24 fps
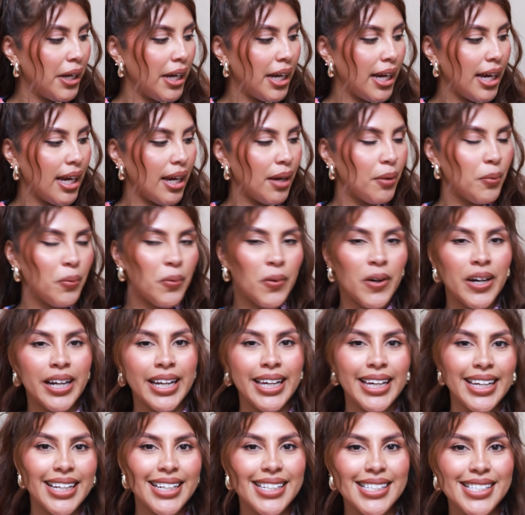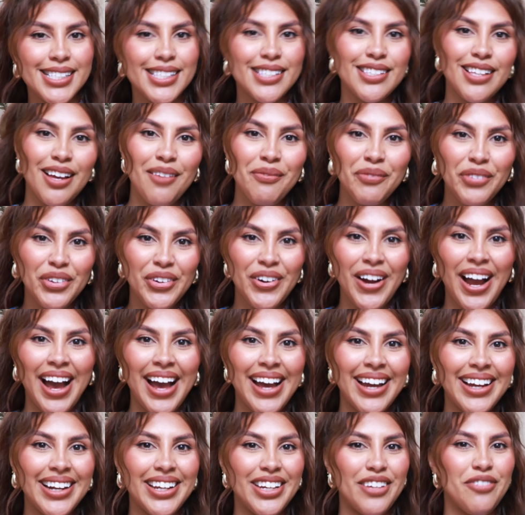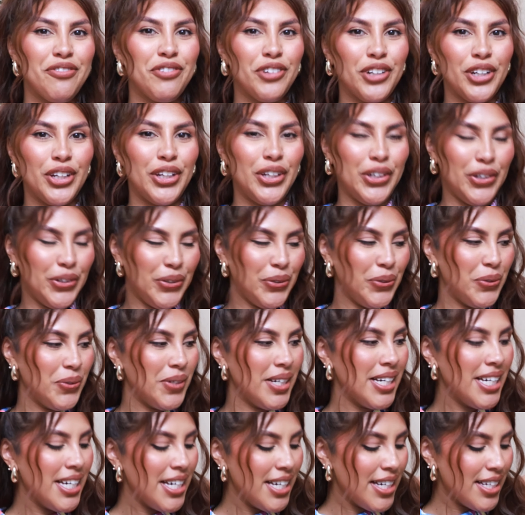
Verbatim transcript: but I wanted some variety for you.